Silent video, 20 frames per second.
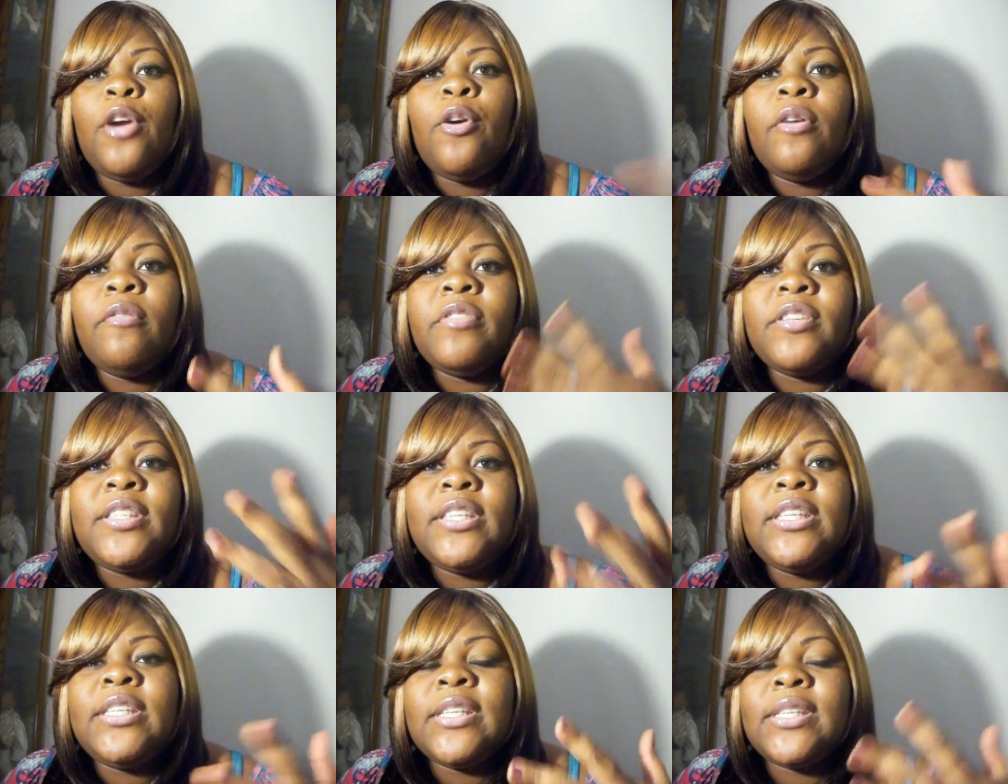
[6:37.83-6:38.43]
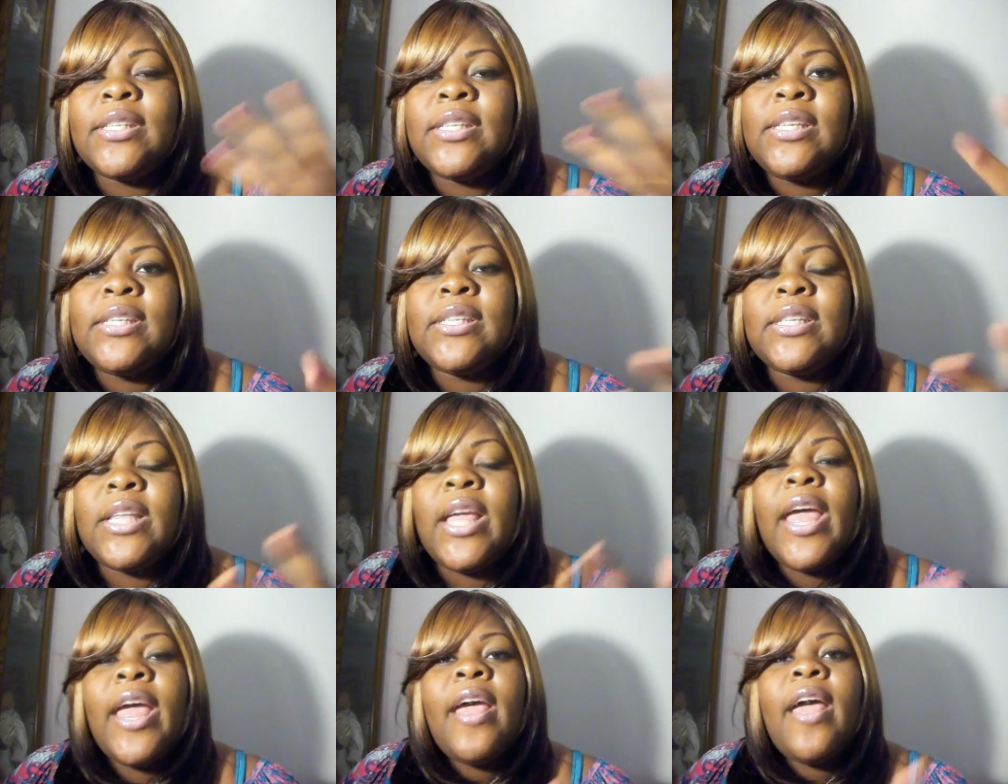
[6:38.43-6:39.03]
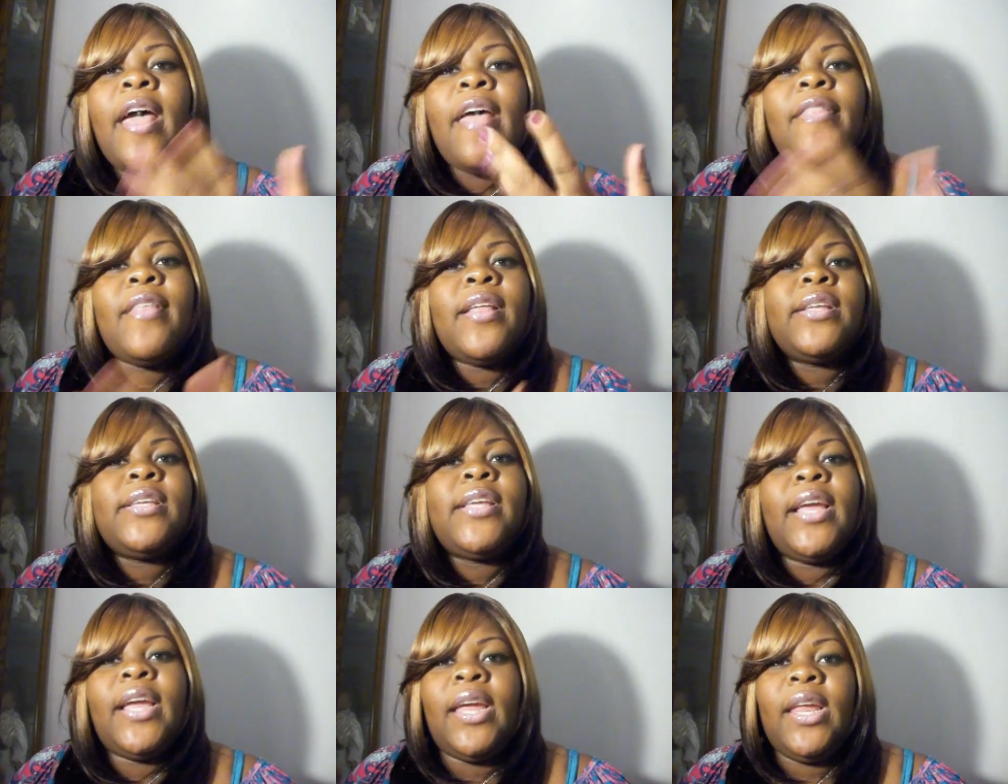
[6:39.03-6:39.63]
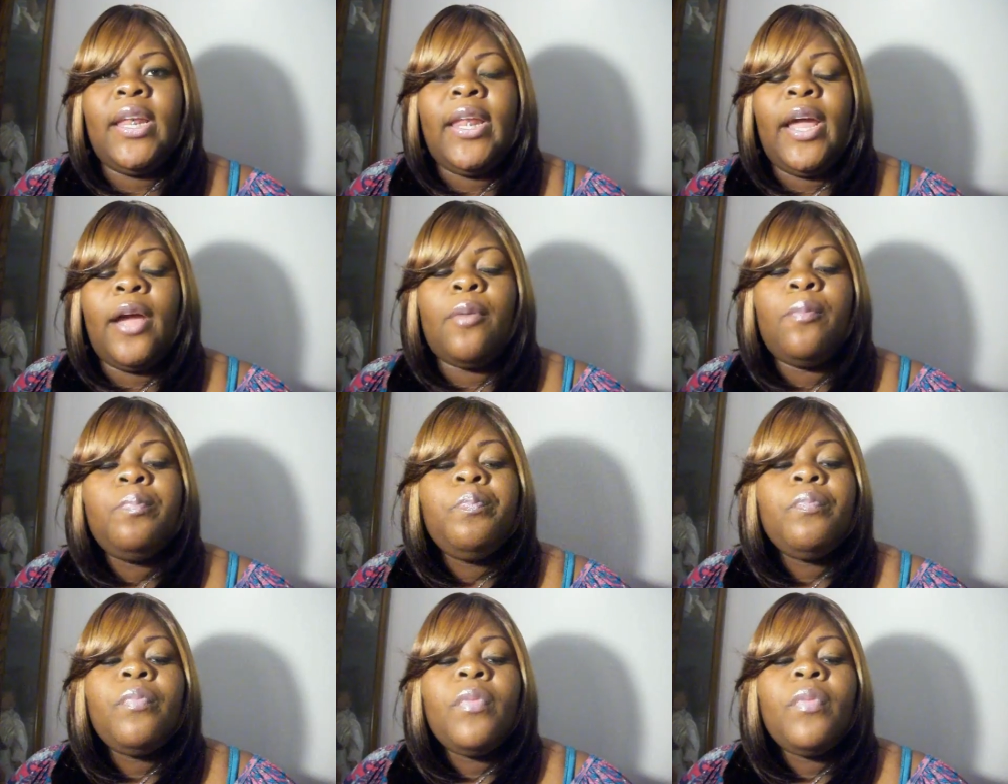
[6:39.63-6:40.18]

Whoever sees it sees it, and then take it down.